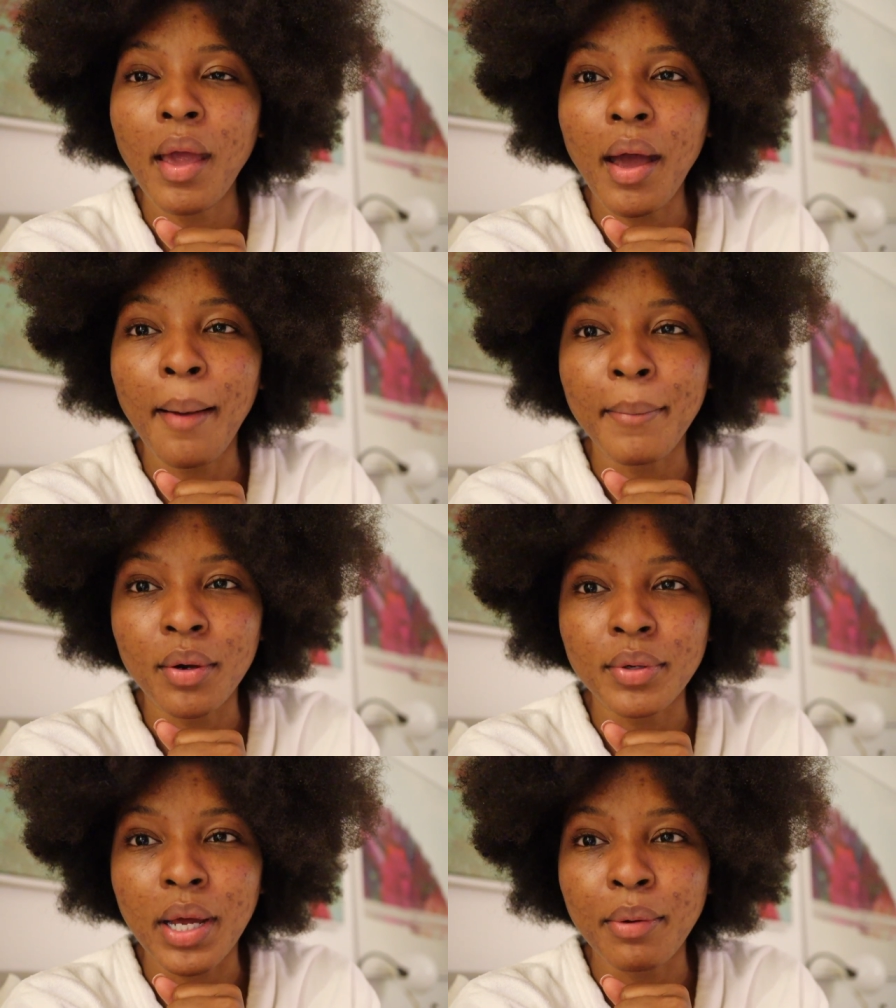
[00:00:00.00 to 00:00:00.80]
I'm gonna
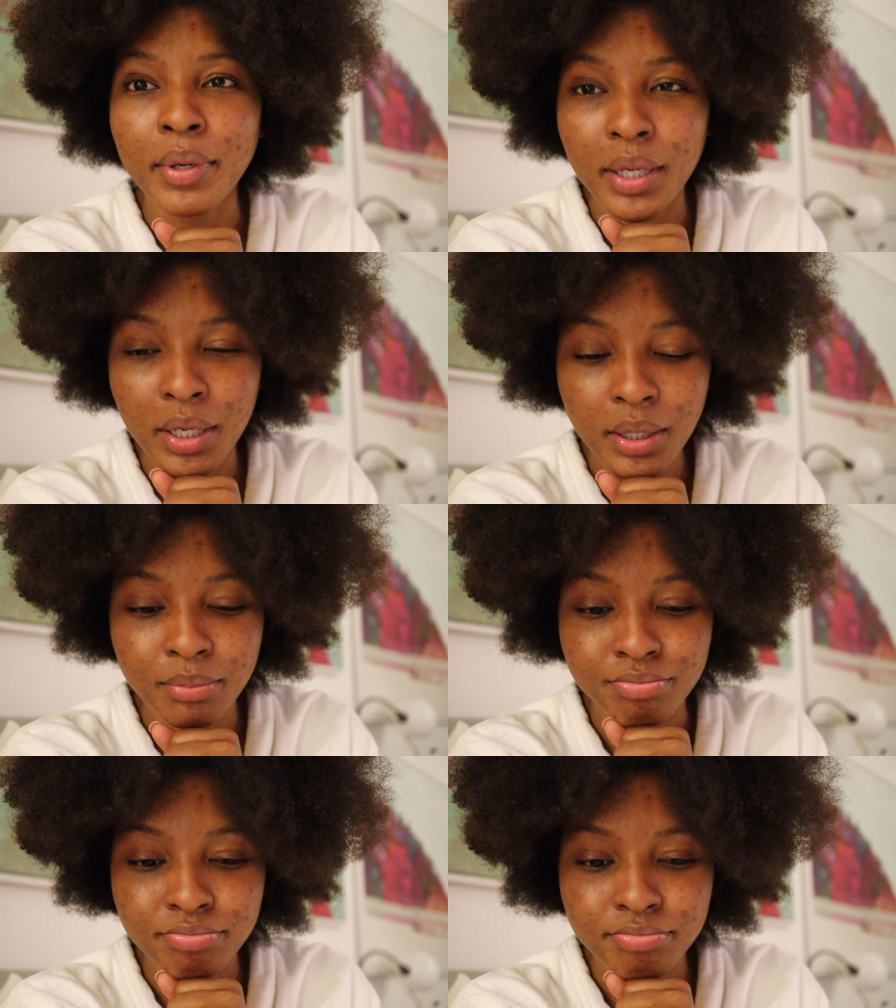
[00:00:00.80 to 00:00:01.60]
go down when they
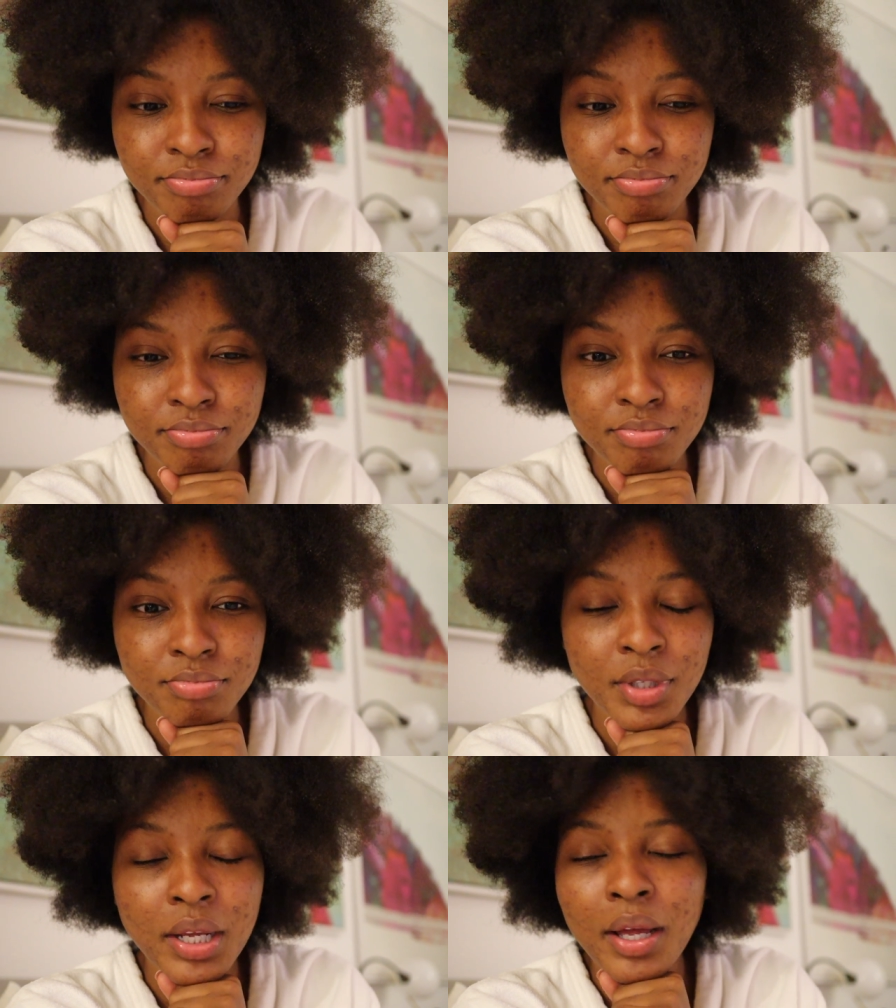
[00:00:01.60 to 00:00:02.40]
come.
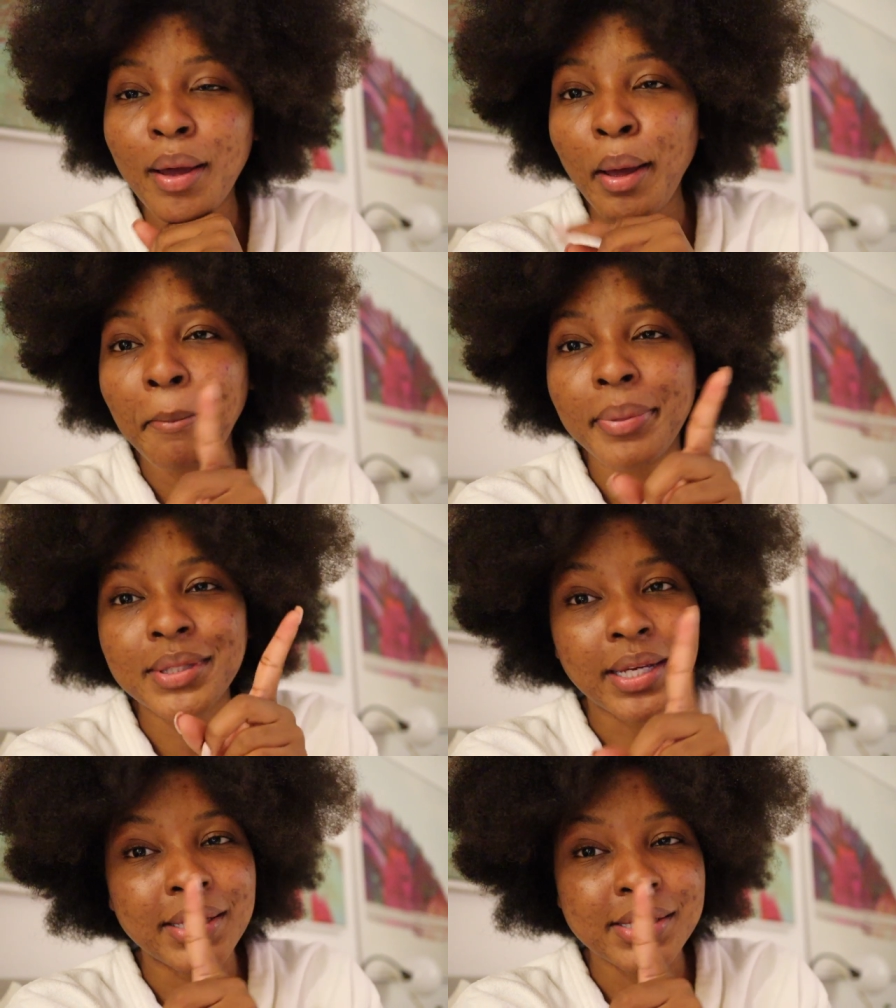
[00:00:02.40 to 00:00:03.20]
But
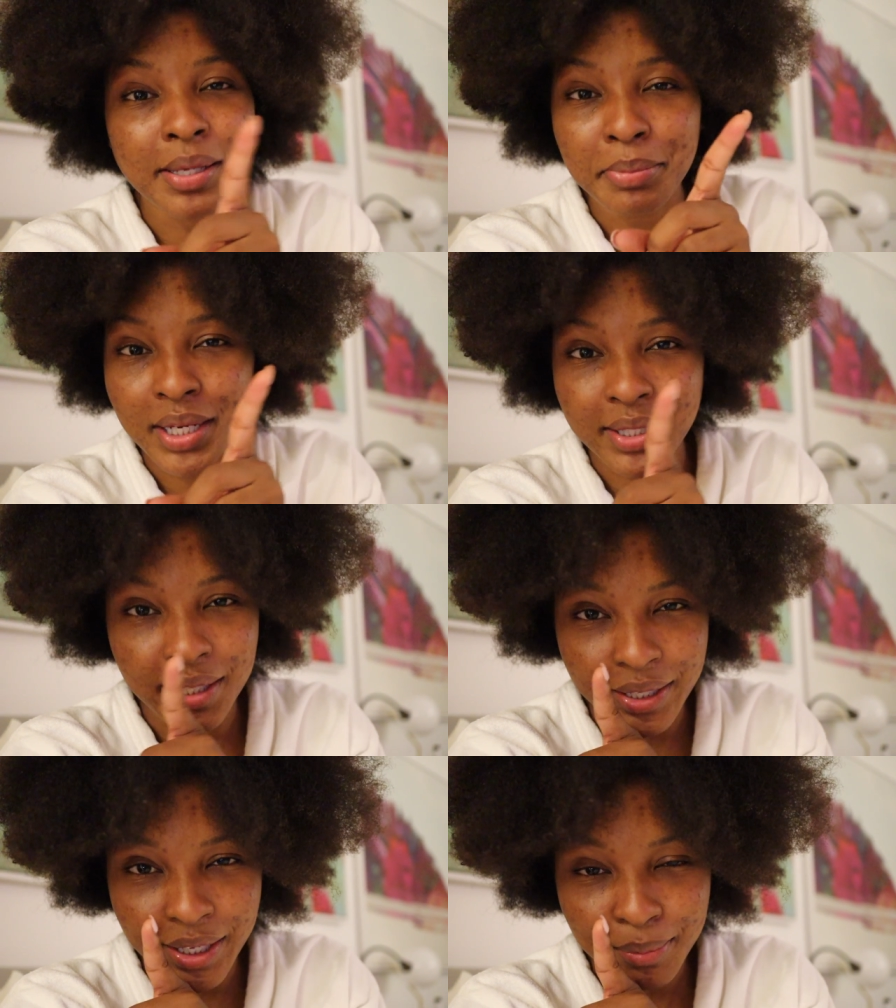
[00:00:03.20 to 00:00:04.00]
they ain't tell me that
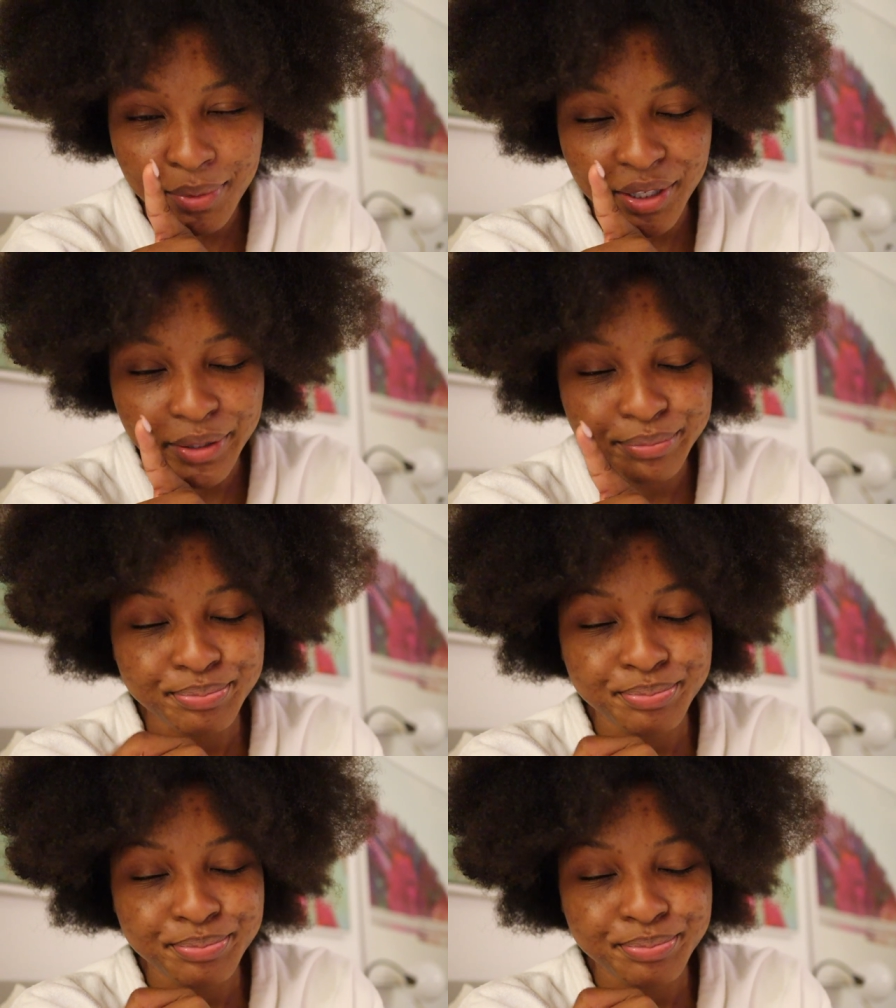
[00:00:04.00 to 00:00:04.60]
they came yet.